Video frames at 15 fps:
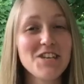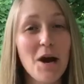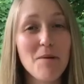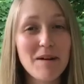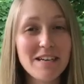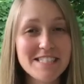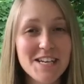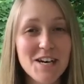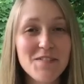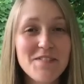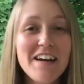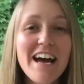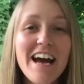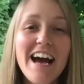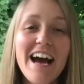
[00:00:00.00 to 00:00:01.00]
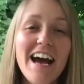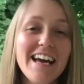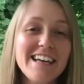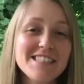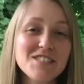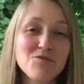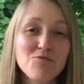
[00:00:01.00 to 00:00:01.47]
taught myself.
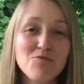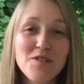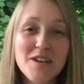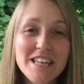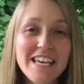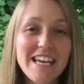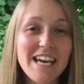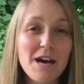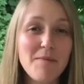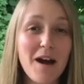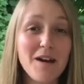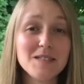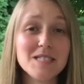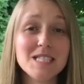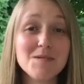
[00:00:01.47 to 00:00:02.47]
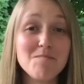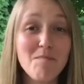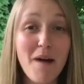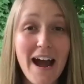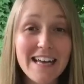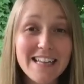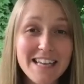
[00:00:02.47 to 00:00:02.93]
It's really about
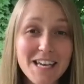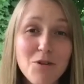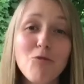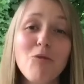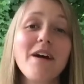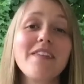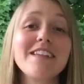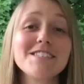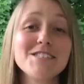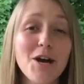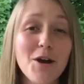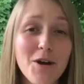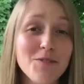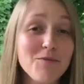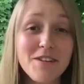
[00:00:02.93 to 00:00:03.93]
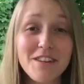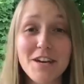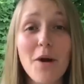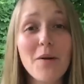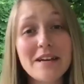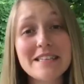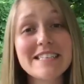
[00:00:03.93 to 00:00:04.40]
smiling when the
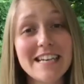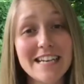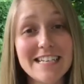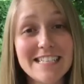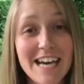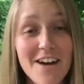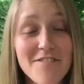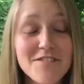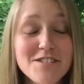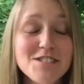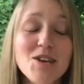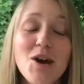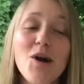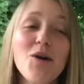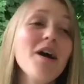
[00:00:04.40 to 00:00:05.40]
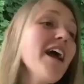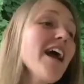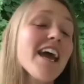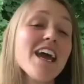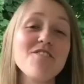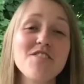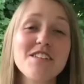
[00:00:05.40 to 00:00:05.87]
going is getting tough. So
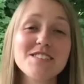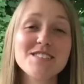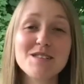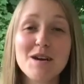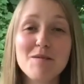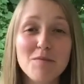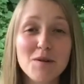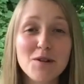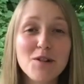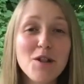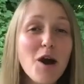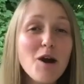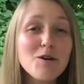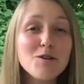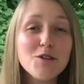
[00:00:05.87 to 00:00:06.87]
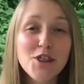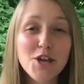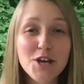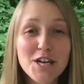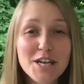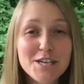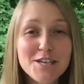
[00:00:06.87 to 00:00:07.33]
if it's below
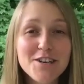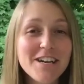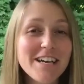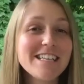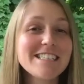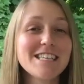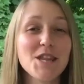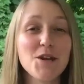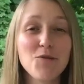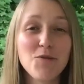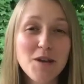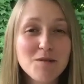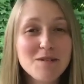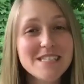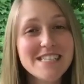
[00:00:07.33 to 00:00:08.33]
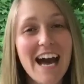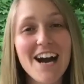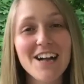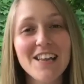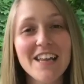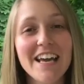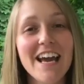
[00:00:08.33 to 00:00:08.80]
30 degrees and the wind was
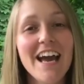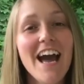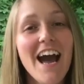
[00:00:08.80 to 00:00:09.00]
howling,